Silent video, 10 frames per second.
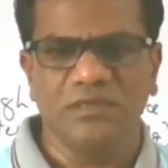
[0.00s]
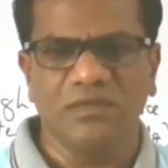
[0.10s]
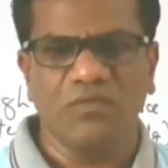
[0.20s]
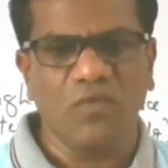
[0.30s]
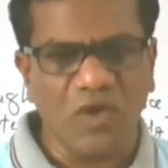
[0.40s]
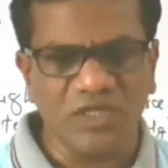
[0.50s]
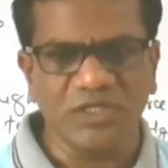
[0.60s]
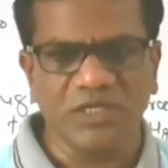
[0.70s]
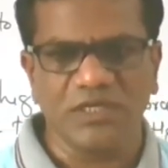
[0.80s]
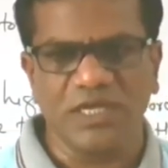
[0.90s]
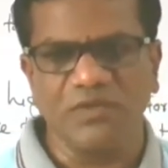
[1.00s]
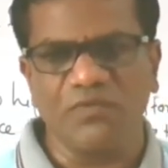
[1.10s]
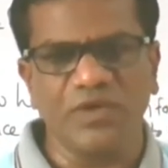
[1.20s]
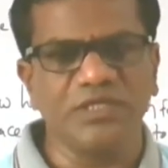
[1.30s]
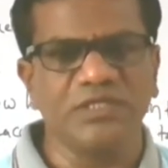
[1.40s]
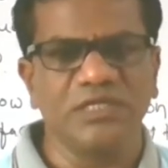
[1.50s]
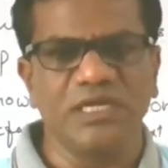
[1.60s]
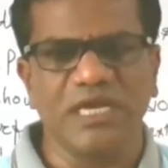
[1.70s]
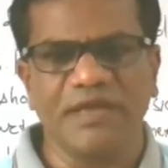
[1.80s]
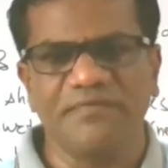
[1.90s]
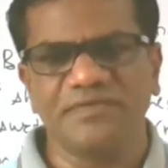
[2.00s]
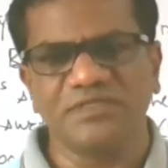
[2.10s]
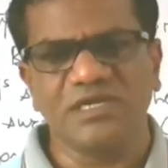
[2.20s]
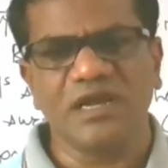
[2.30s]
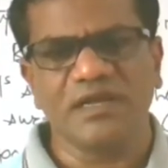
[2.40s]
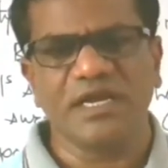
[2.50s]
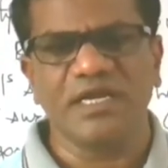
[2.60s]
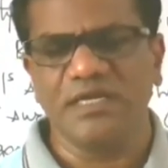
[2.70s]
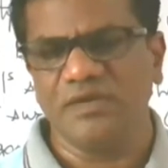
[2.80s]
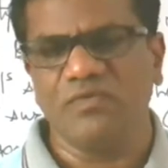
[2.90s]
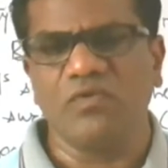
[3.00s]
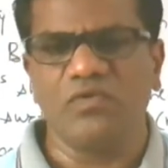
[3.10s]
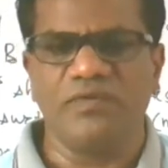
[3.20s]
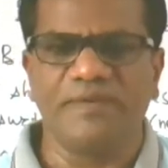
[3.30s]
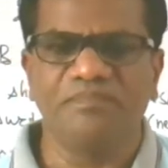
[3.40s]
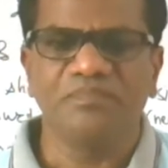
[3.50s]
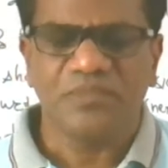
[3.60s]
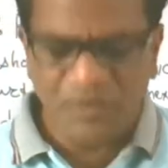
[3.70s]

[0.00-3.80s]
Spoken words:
water in which the life started evolving.